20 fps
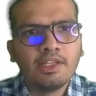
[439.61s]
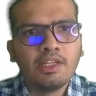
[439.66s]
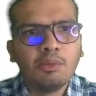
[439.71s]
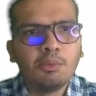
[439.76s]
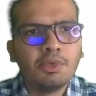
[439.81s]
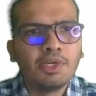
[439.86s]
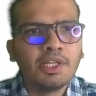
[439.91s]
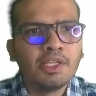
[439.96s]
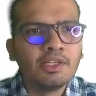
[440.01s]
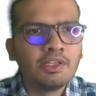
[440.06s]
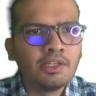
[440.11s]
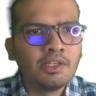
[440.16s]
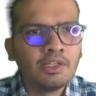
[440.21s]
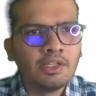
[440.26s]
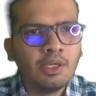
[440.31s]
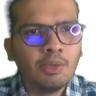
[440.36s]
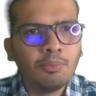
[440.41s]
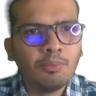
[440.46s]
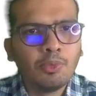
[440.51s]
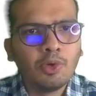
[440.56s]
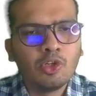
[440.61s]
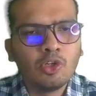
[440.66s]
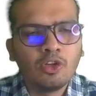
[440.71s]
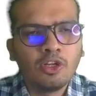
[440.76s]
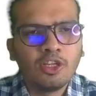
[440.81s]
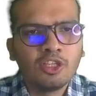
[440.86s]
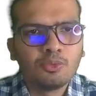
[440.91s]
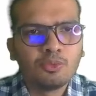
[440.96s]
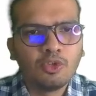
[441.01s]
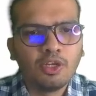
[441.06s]
limiting import or
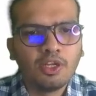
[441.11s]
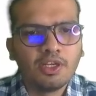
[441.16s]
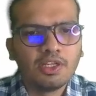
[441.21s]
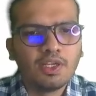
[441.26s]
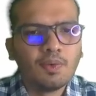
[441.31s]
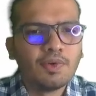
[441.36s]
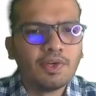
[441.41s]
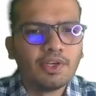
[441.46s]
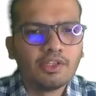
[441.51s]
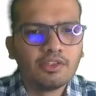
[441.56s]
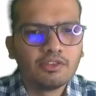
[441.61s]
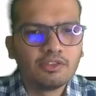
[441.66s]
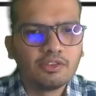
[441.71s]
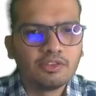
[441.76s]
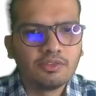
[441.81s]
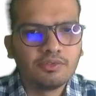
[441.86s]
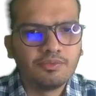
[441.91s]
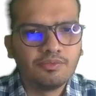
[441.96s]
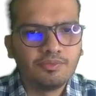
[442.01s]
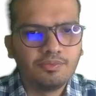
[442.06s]
export activities.